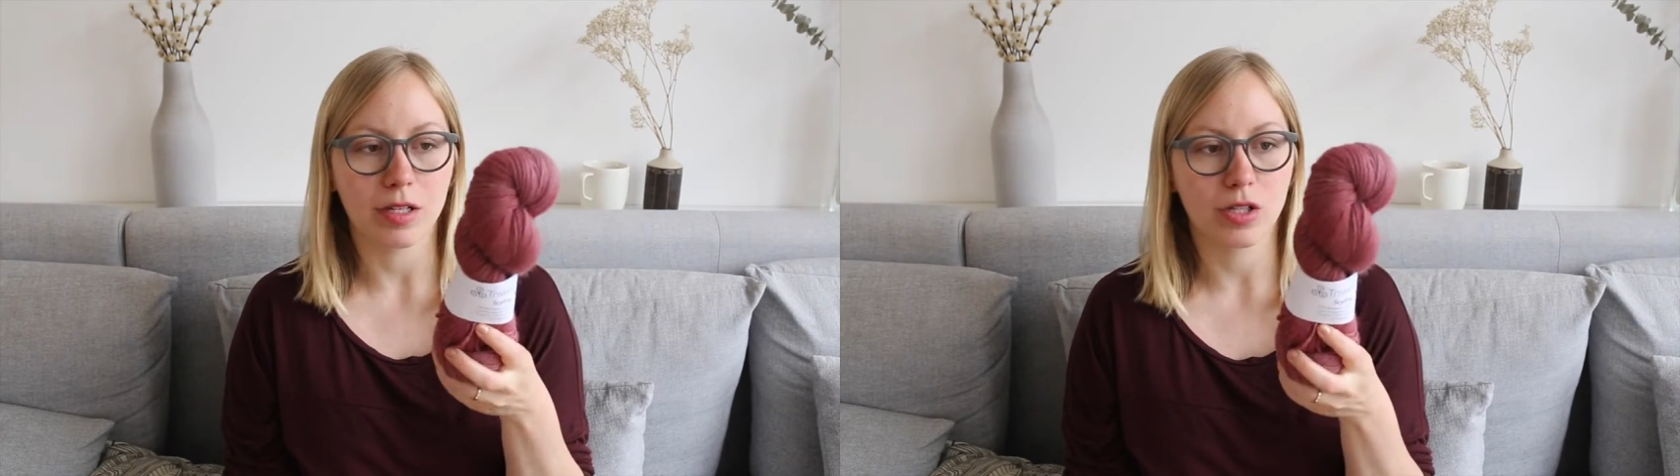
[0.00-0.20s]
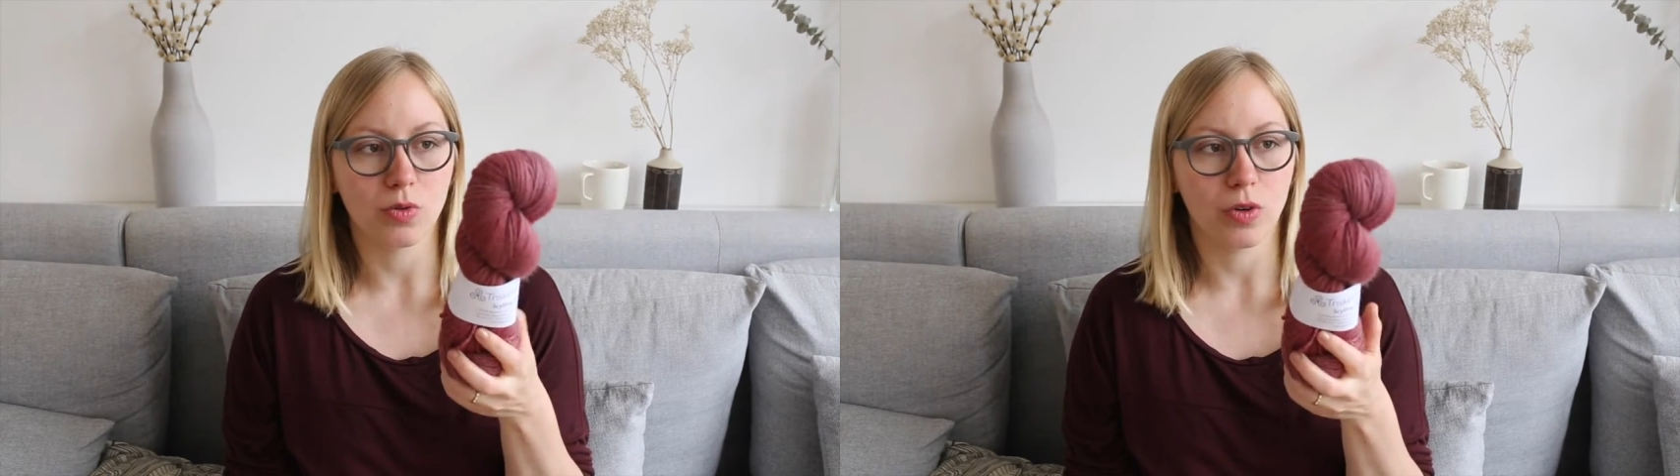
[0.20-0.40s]

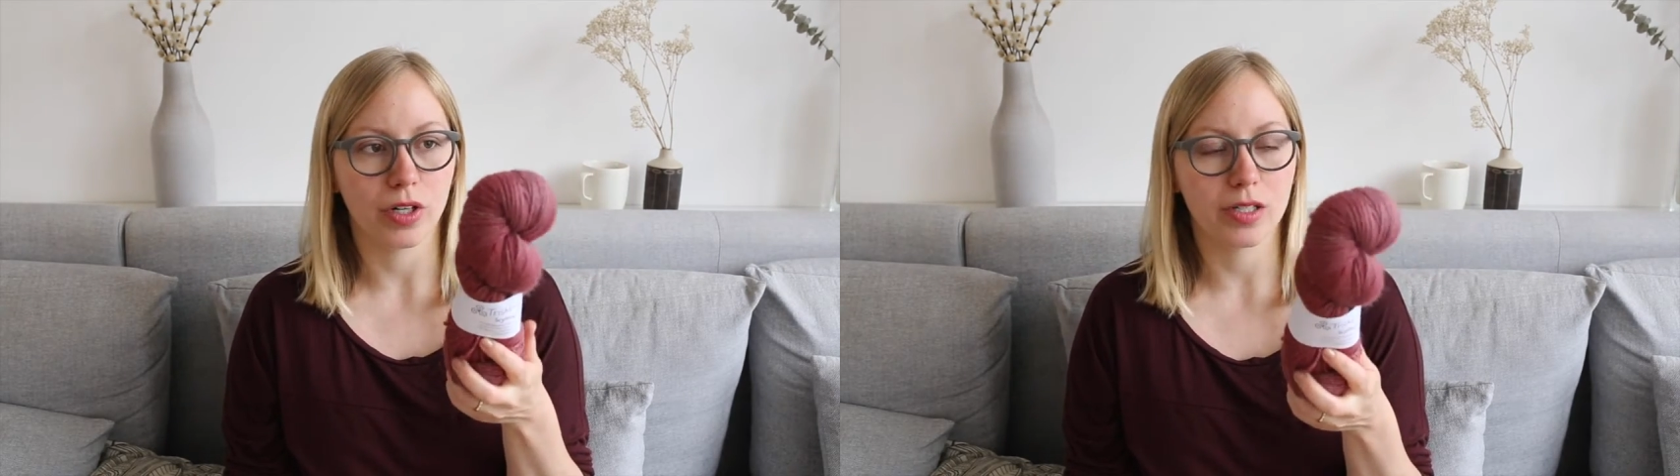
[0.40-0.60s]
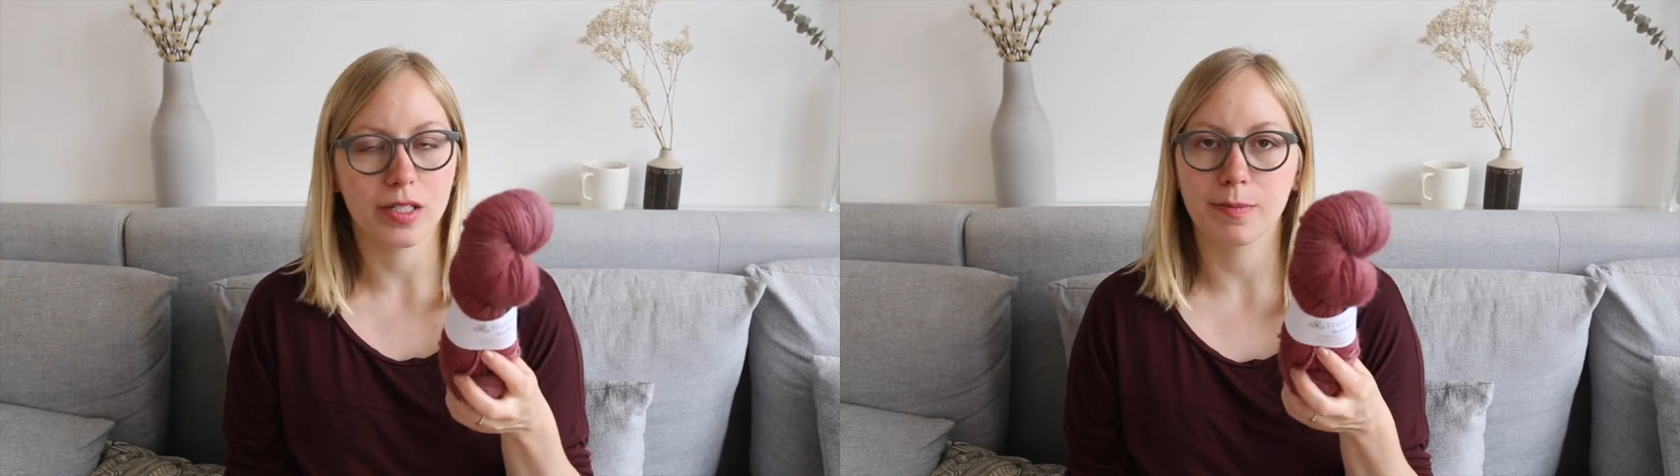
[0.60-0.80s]

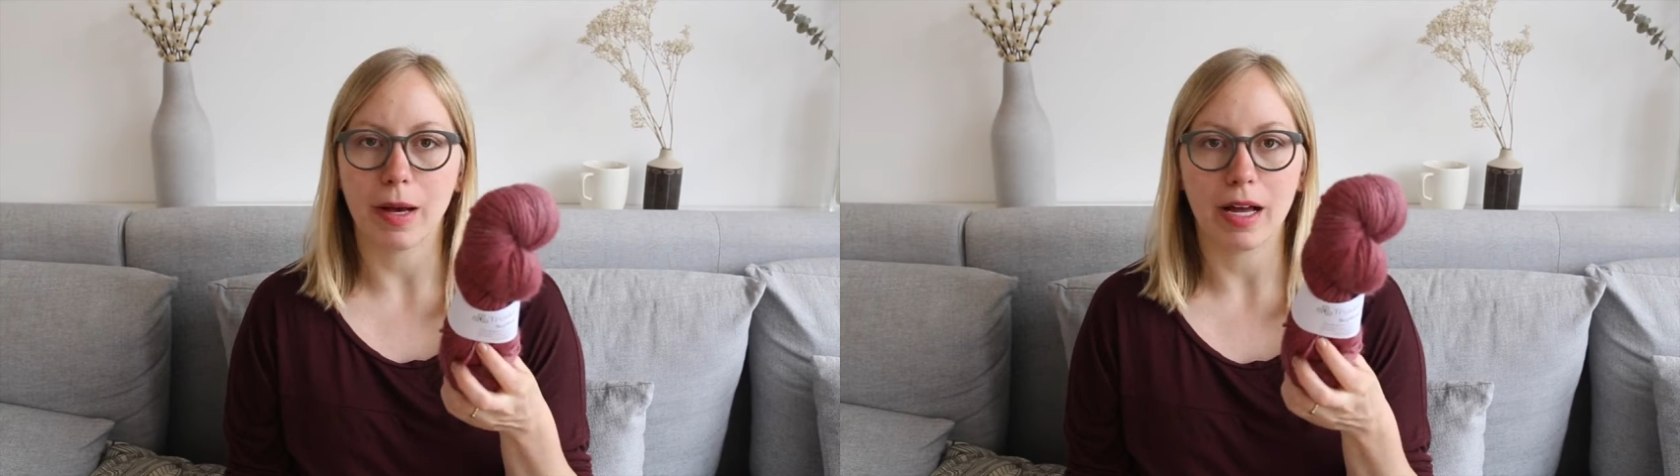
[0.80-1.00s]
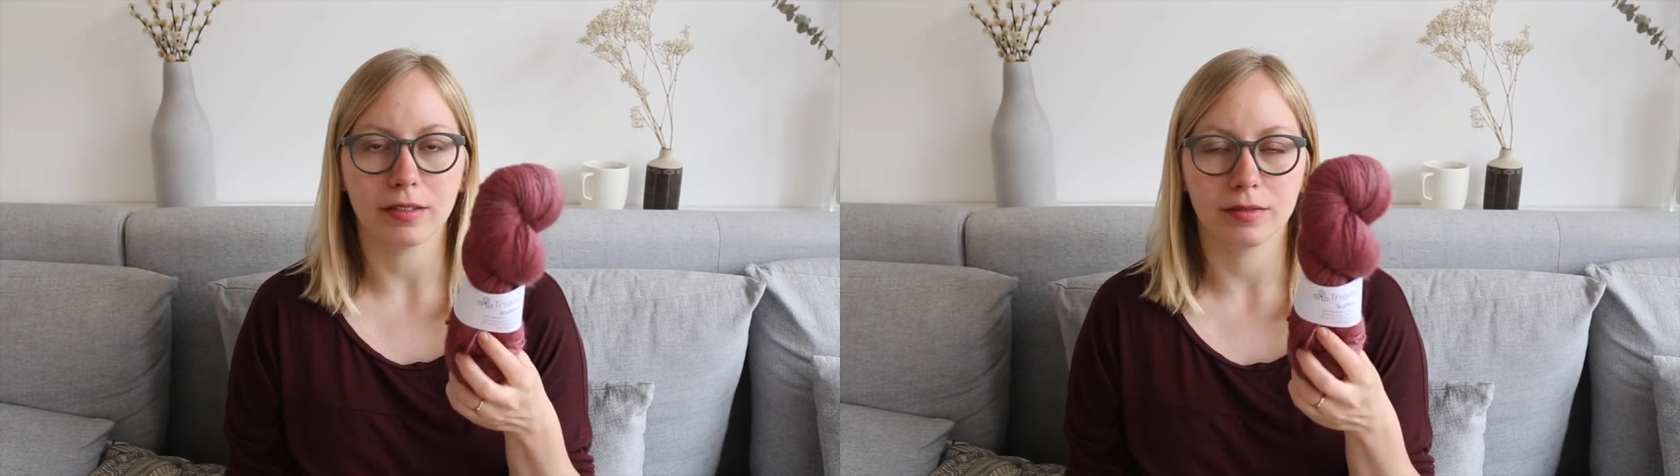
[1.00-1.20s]
sourced,
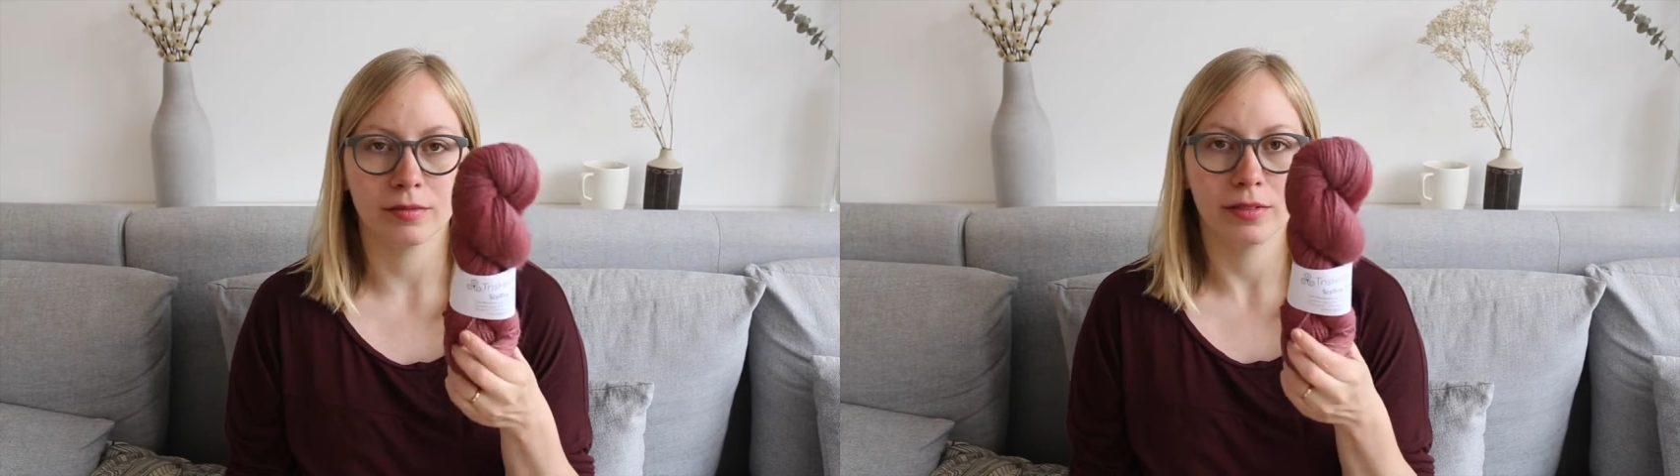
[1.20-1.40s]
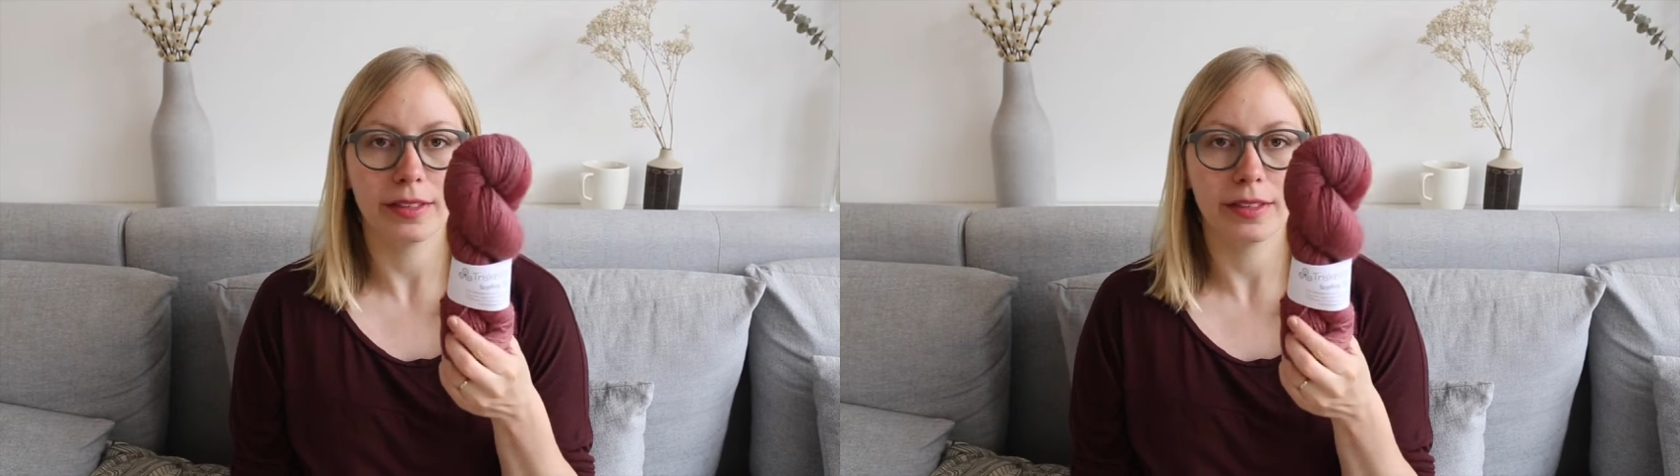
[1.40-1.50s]
spun,